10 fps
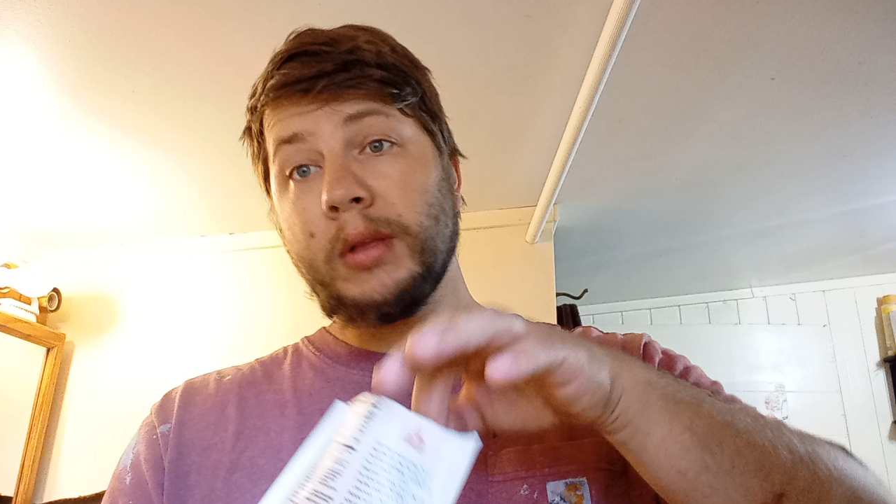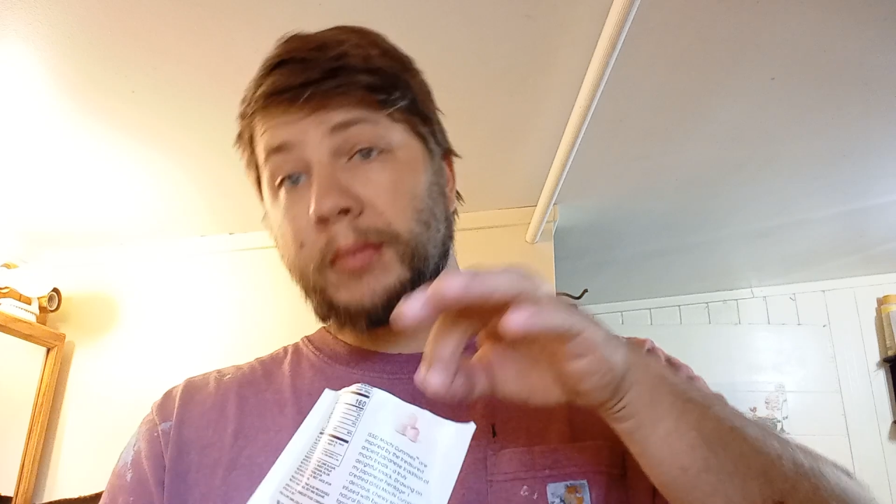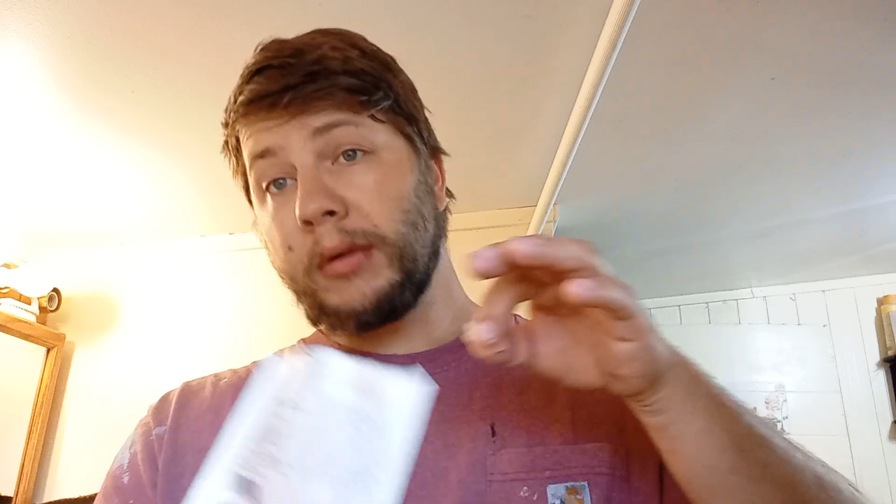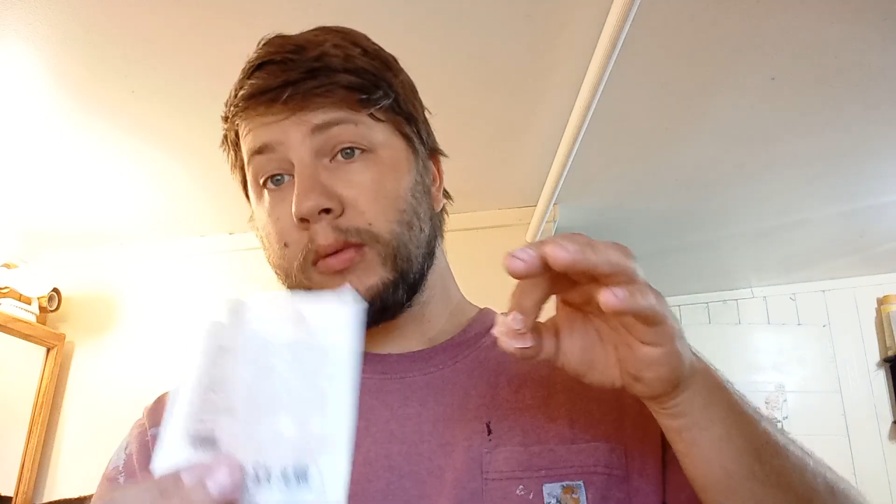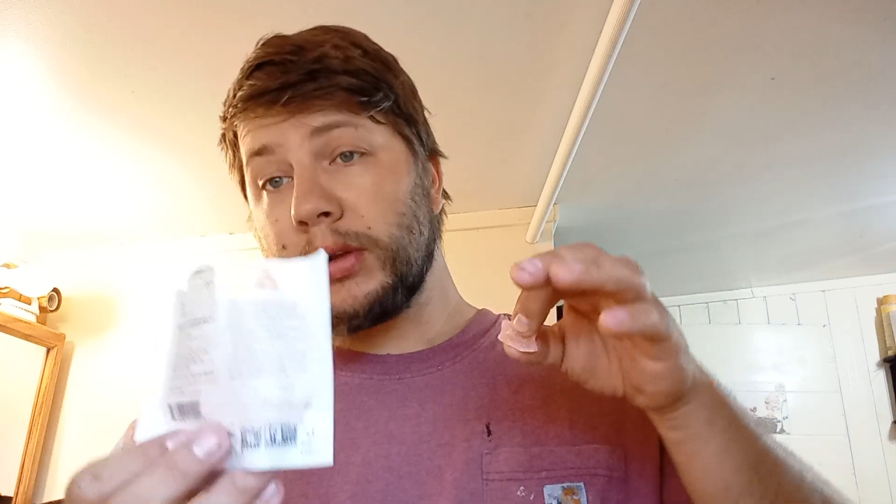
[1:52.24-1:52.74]

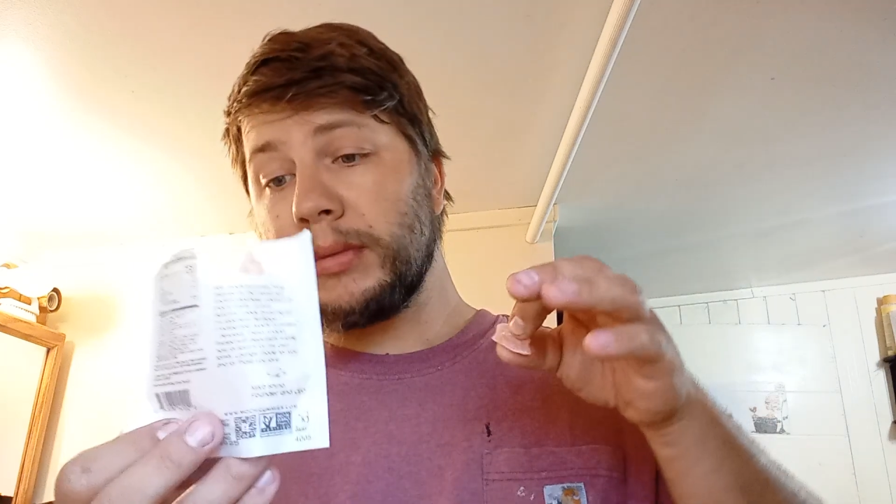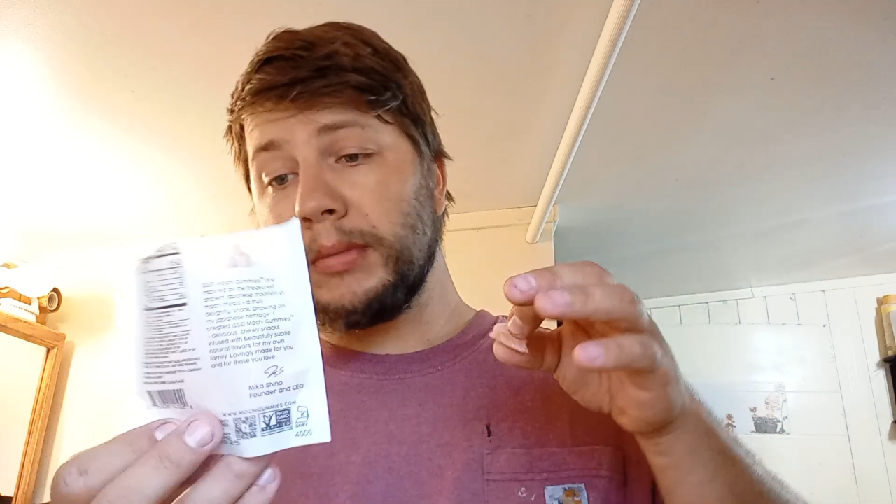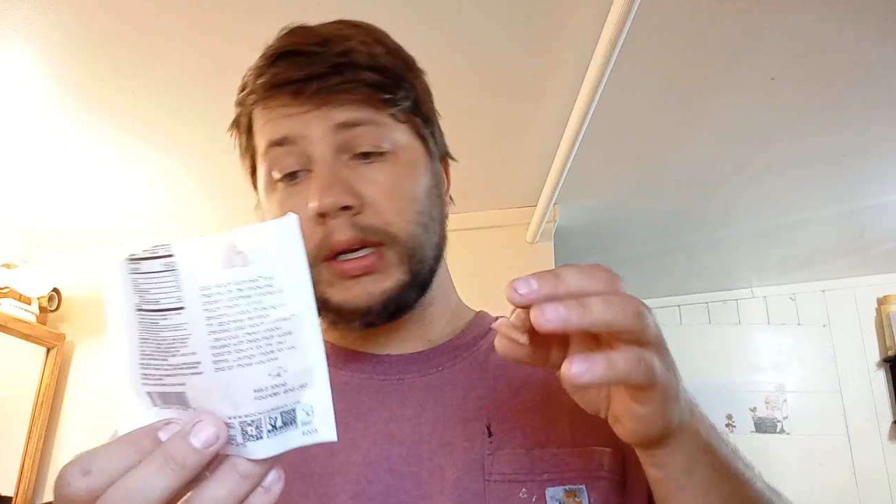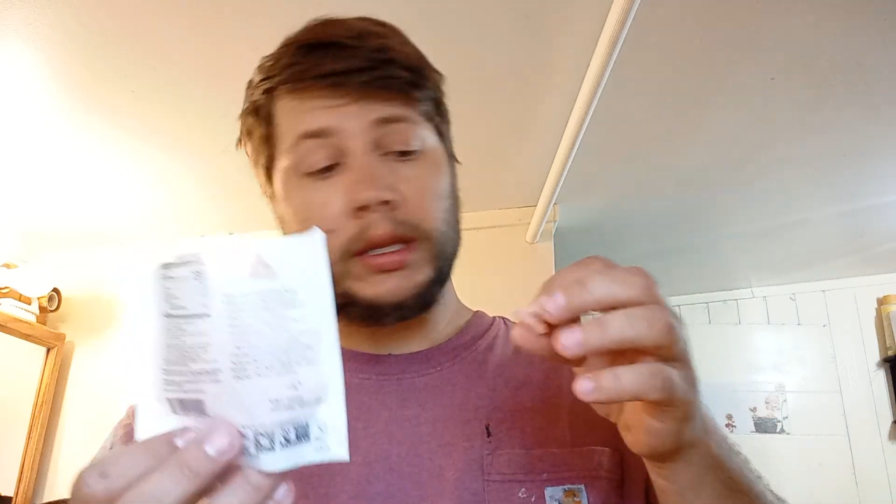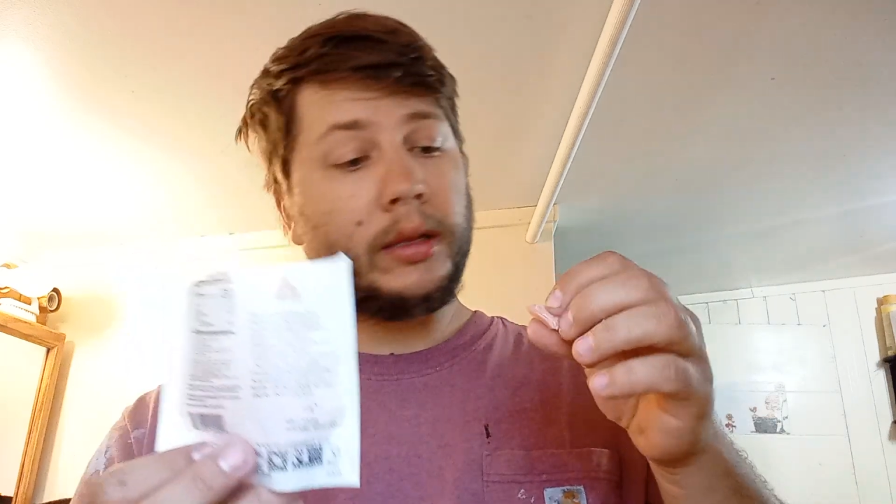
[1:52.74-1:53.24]
Probably worth the
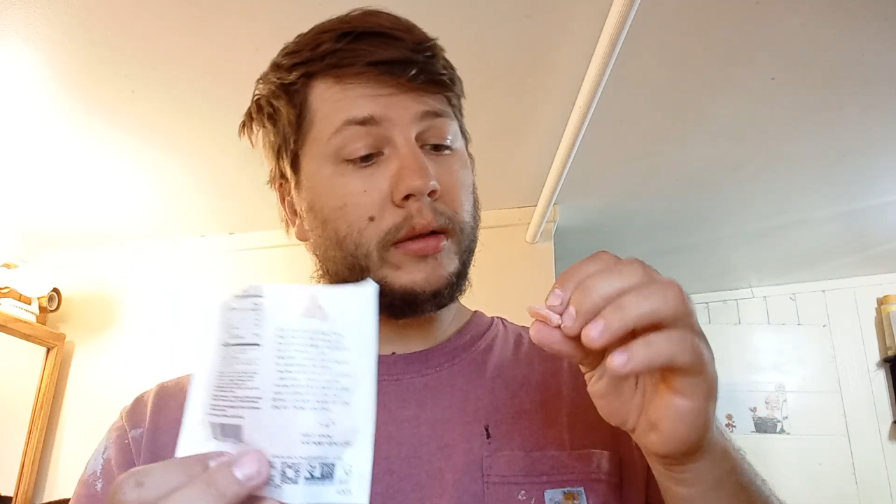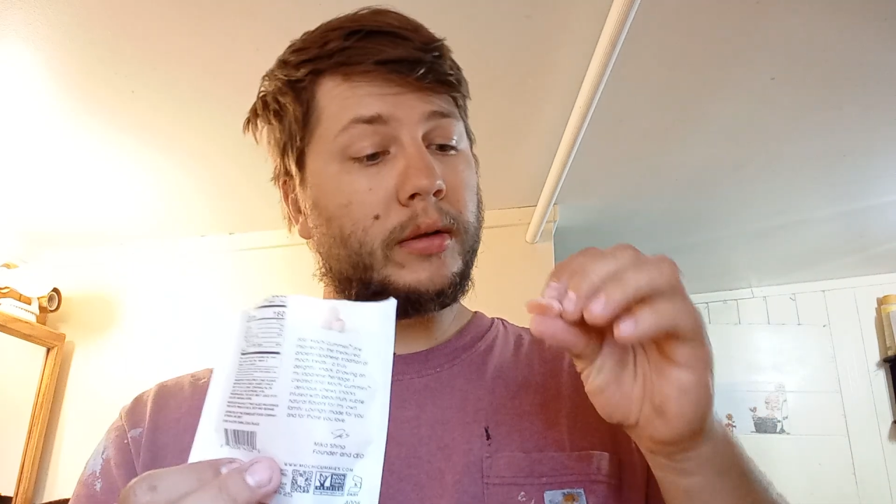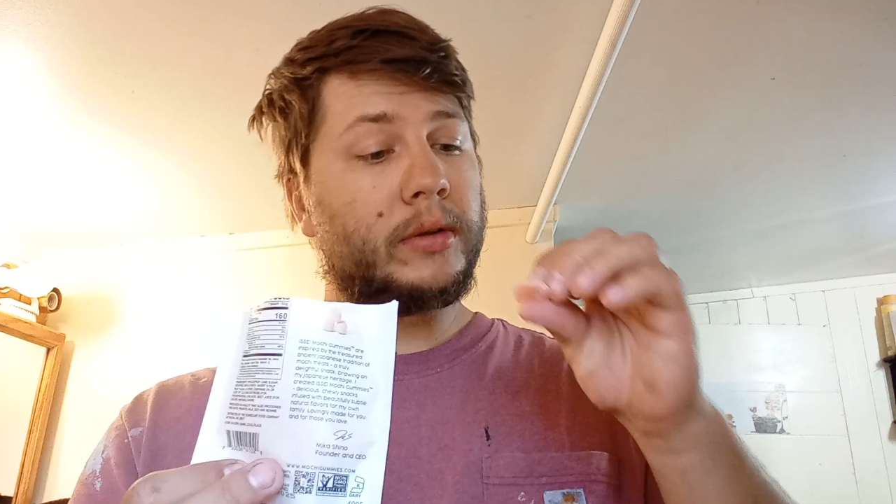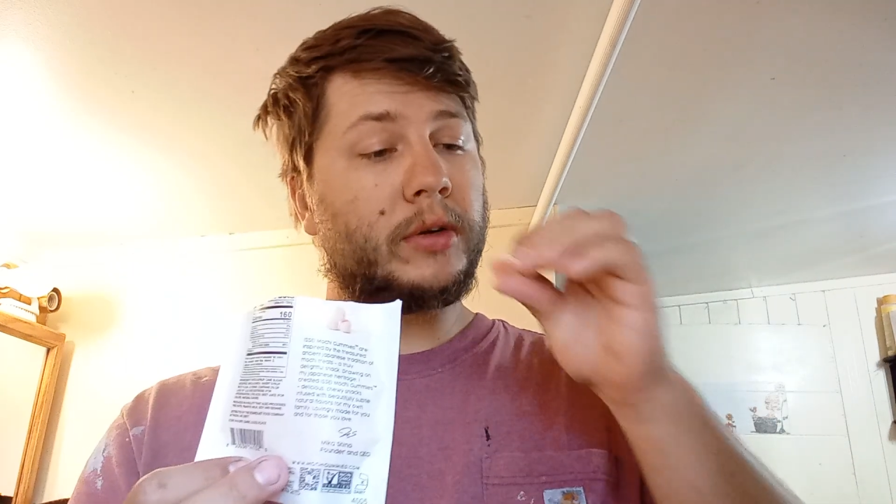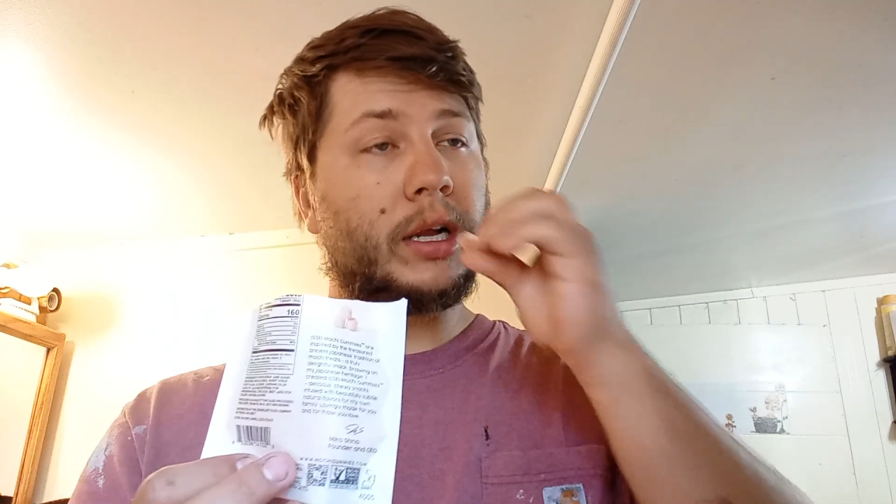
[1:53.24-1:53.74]
money then,
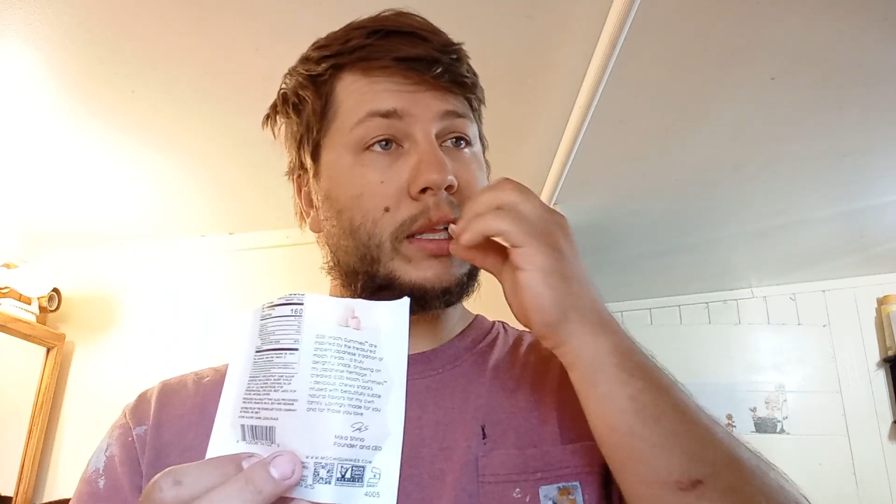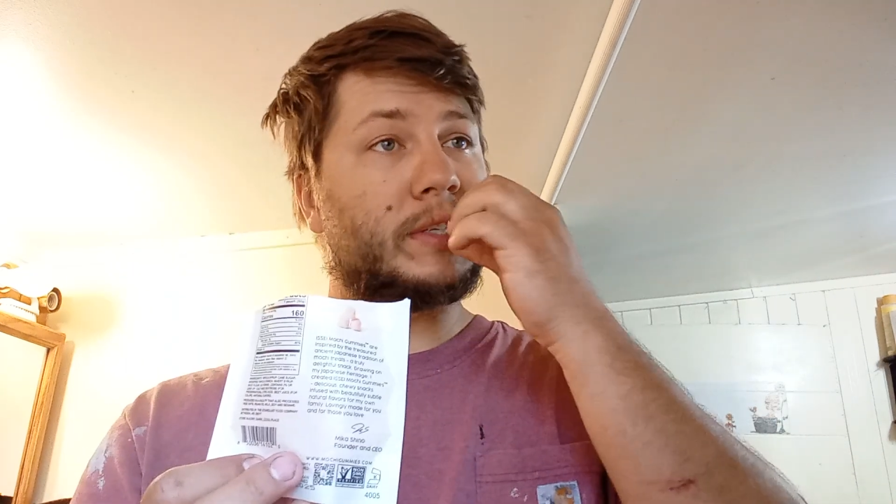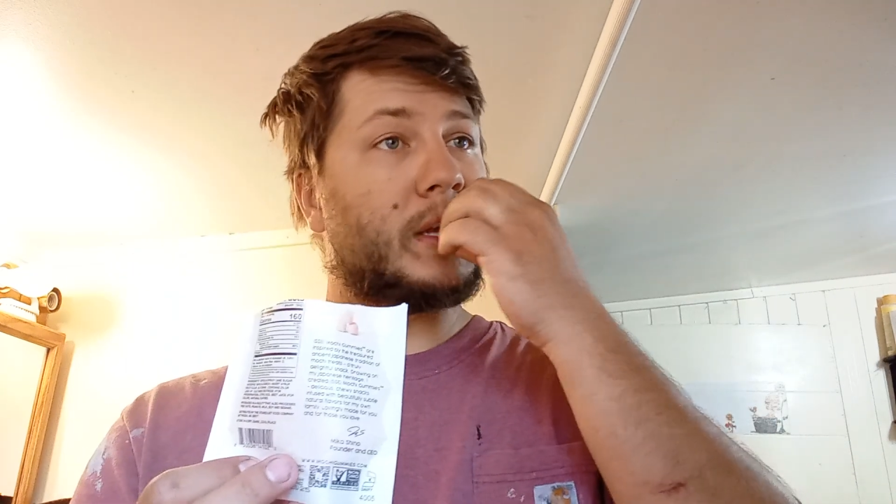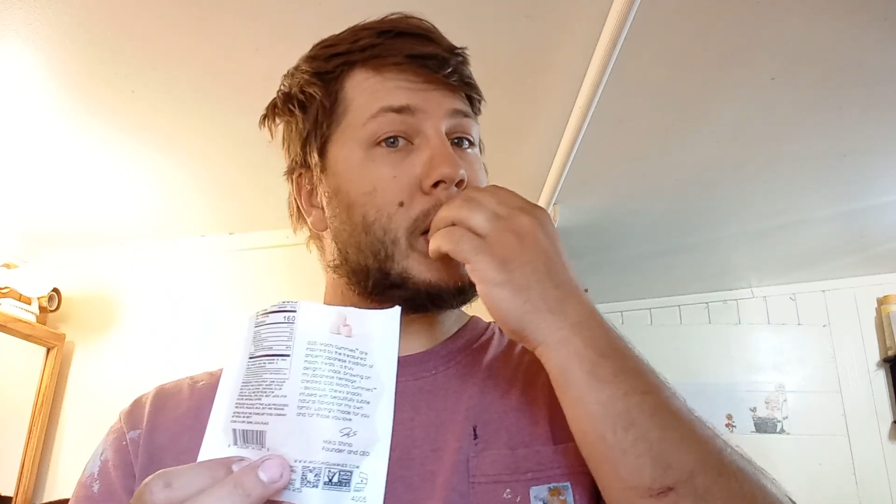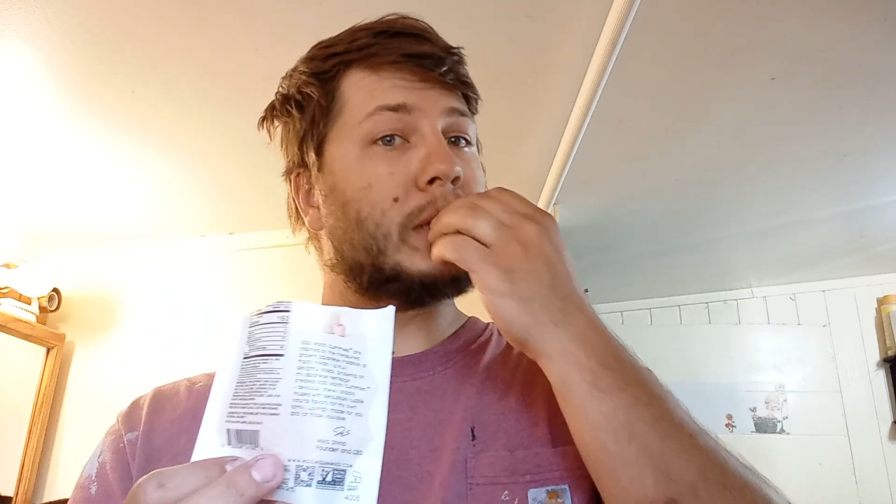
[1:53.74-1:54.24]
trying
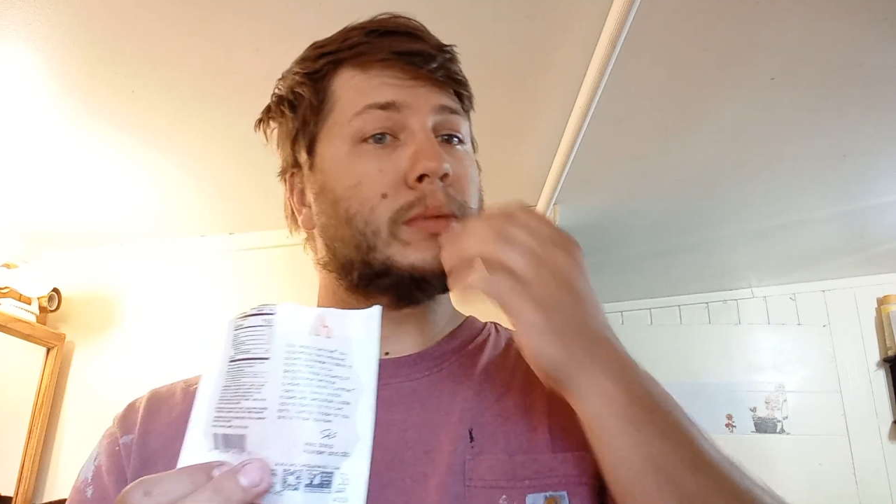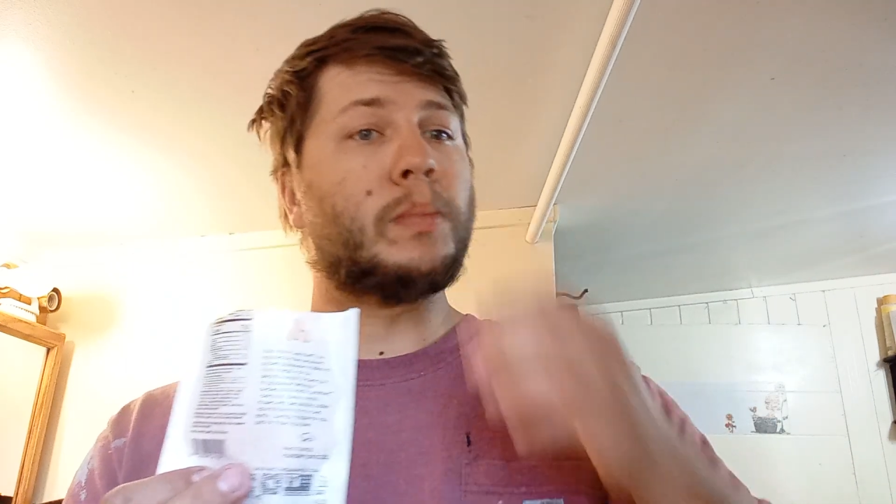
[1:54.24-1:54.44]
this out.